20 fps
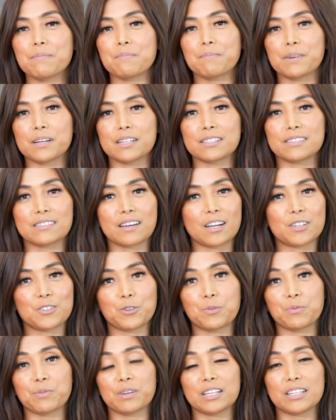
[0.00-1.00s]
but I
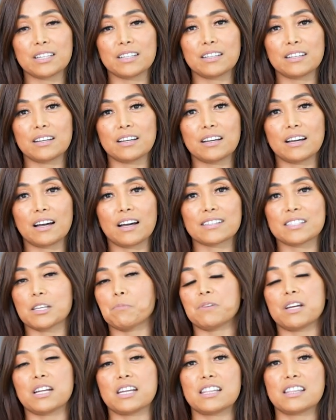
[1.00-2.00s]
don't really
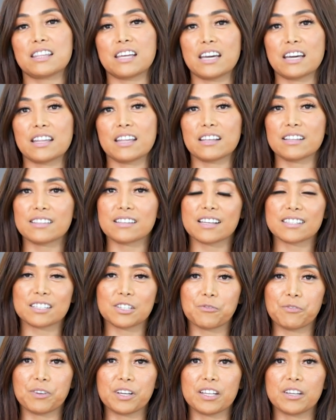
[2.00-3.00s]
accept anything that
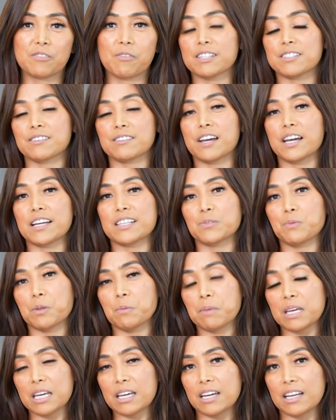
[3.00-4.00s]
doesn't really resonate with
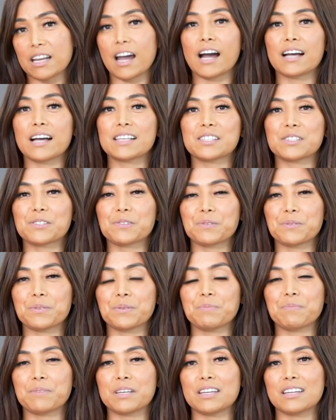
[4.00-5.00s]
me. It has
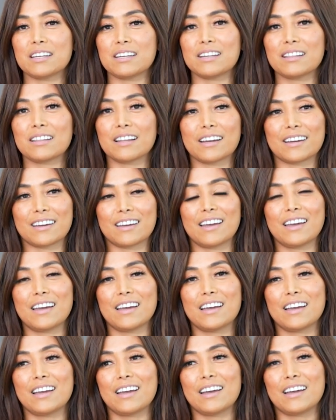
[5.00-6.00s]
to be like,
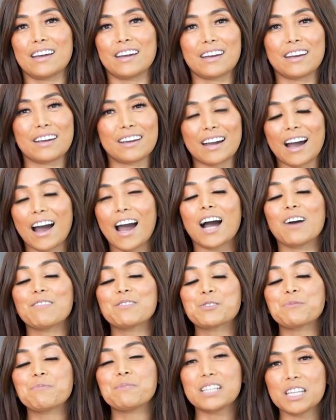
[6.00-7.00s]
I have
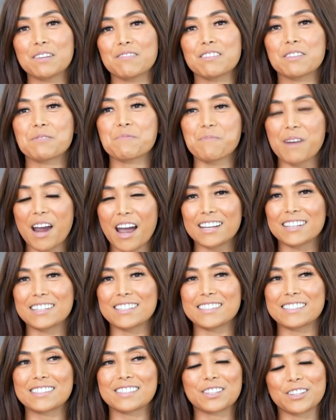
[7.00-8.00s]
to believe in the brand.
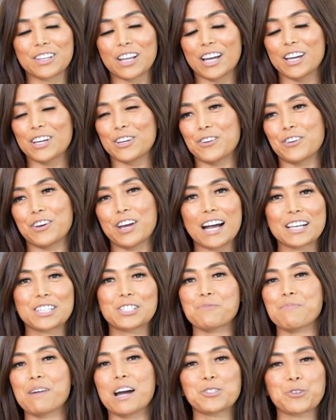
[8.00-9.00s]
It, like, you know, it has
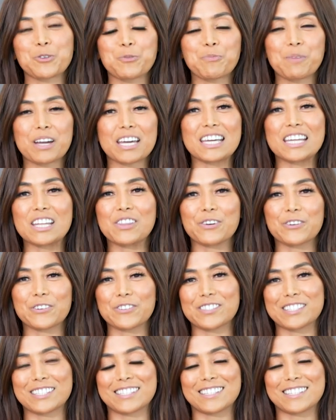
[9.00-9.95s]
to match with my ethos.